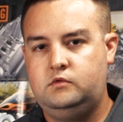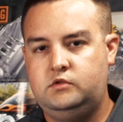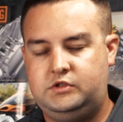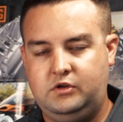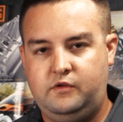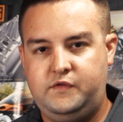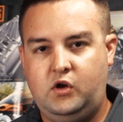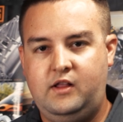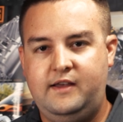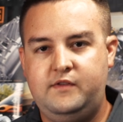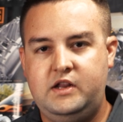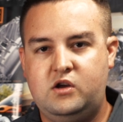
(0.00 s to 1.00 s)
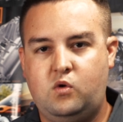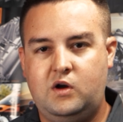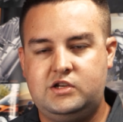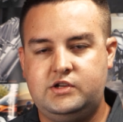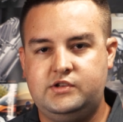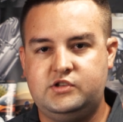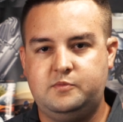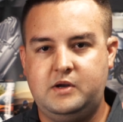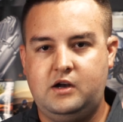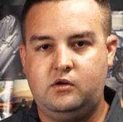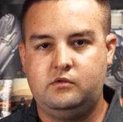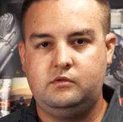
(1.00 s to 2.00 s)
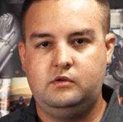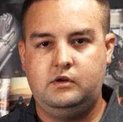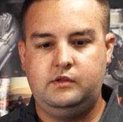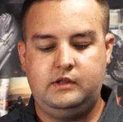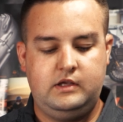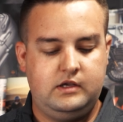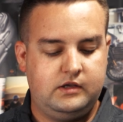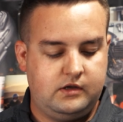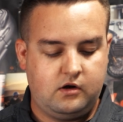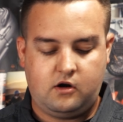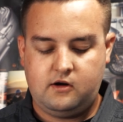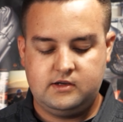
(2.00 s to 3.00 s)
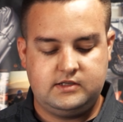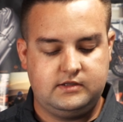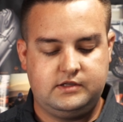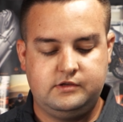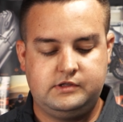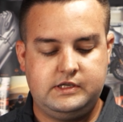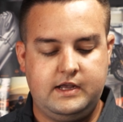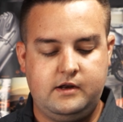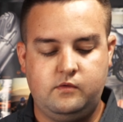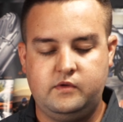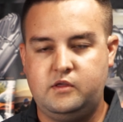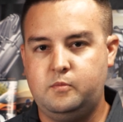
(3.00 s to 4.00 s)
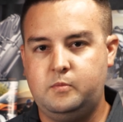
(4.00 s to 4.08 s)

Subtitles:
So if y'all have any questions about the cost associated with the